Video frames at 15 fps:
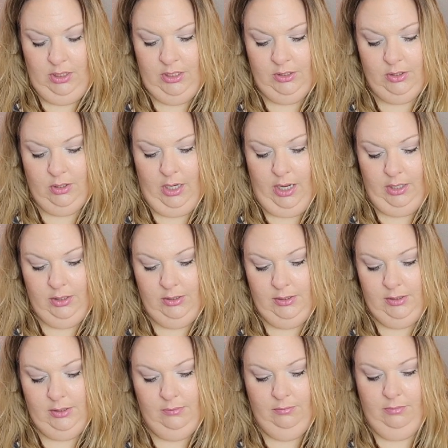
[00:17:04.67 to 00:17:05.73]
Easter
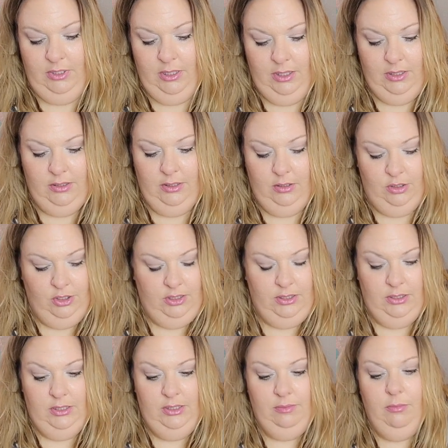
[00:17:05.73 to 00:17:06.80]
eggs because they're
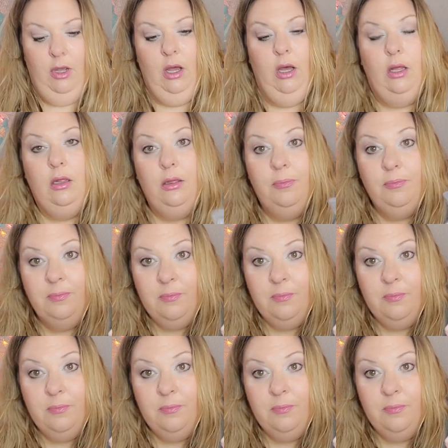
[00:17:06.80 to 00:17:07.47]
just small.